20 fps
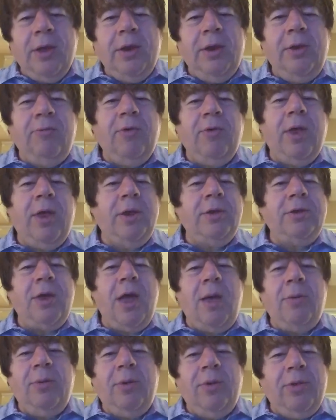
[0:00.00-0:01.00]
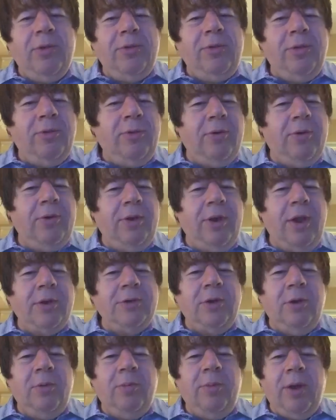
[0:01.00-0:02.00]
I could never get a job with this as a
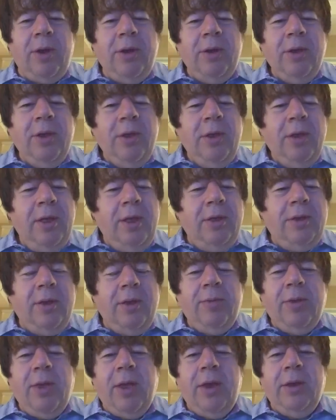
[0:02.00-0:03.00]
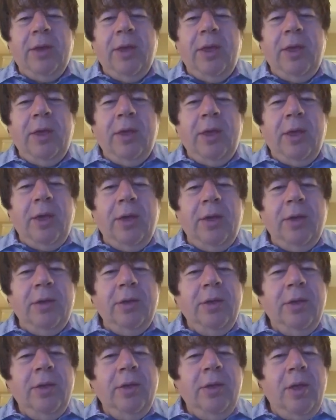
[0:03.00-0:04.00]
credential, but ended up getting a